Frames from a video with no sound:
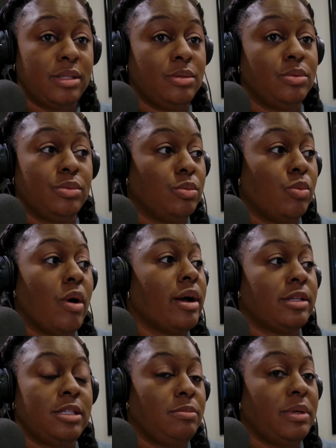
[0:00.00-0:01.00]
to
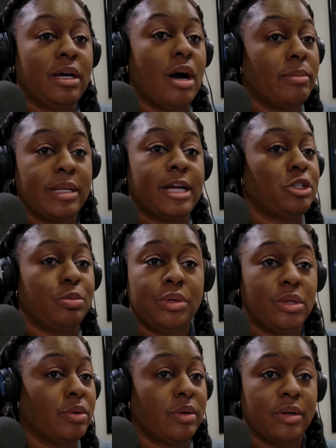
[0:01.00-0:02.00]
want to become an
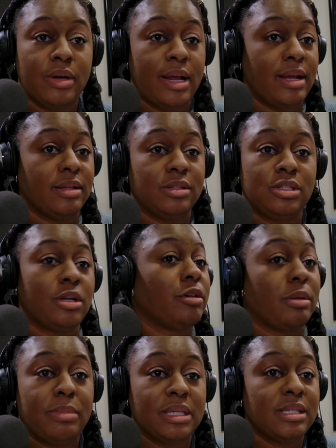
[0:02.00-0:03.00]
entrepreneur and
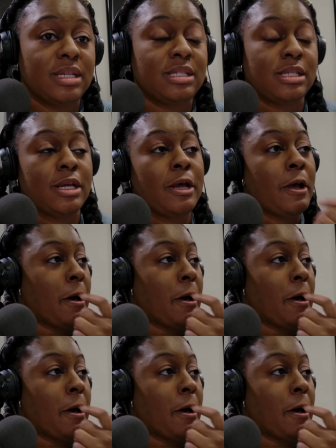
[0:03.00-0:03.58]
start a business.